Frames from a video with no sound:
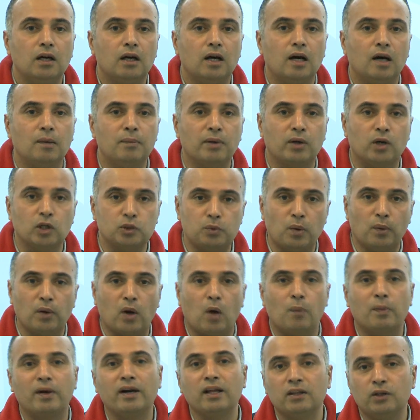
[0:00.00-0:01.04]
uh, because we were
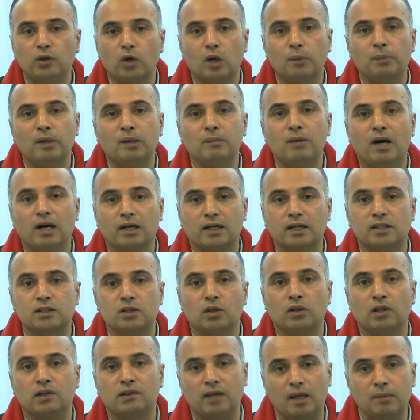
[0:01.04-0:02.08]
operating in the European markets
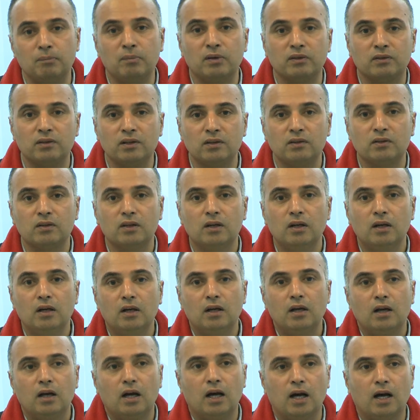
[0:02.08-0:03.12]
on the same business.
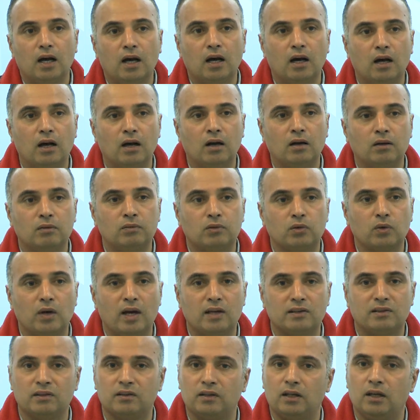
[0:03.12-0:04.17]
Uh, so
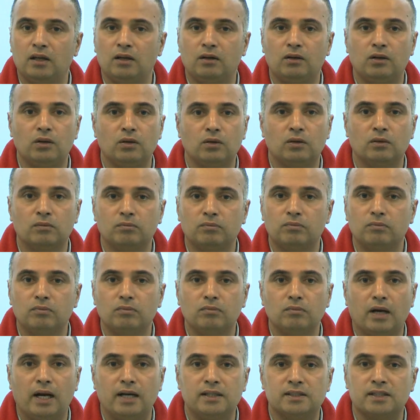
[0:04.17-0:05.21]
as they say, you know,
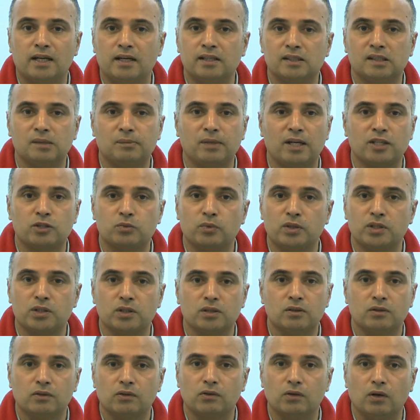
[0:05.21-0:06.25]
hindsight is the best
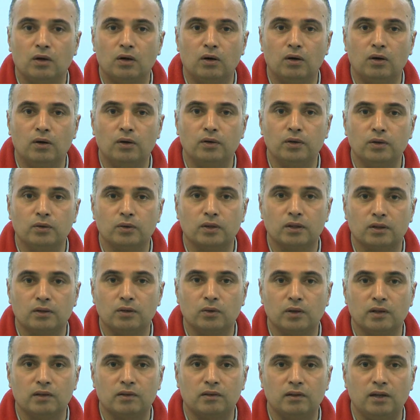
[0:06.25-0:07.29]
vision. So you can,
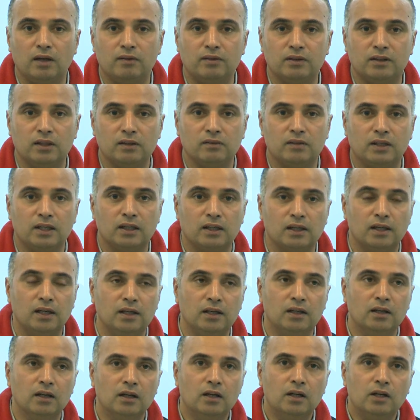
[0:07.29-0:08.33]
you can see everything very
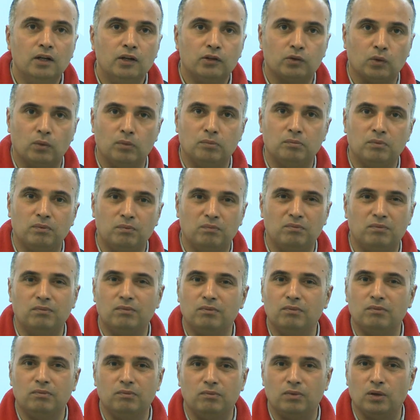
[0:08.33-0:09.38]
clearly. So
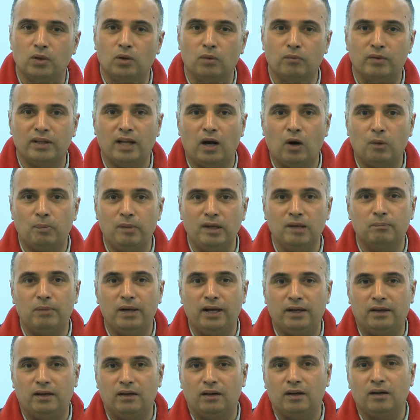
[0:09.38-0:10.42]
you know, without being
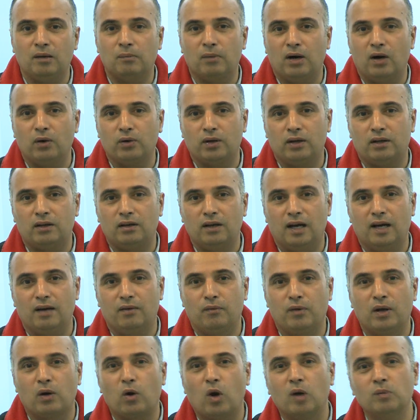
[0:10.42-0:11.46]
blatant about it,
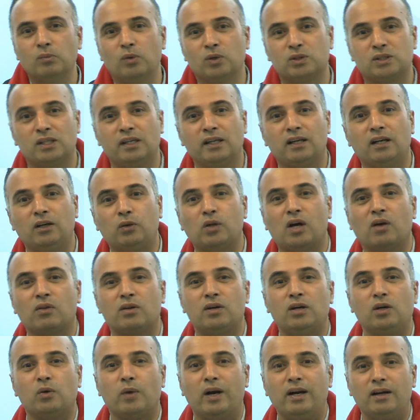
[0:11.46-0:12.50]
we are almost sitting in
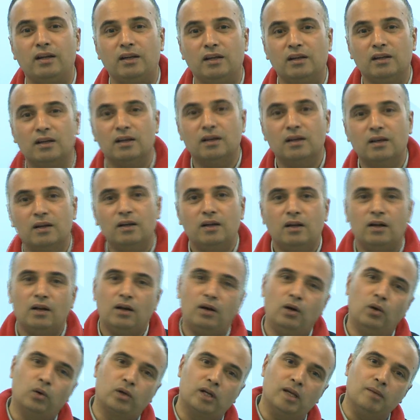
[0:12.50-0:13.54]
2020,
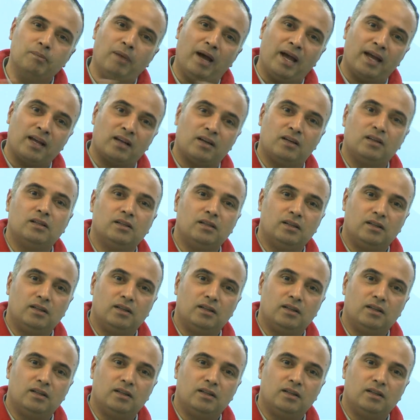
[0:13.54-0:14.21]
looking back,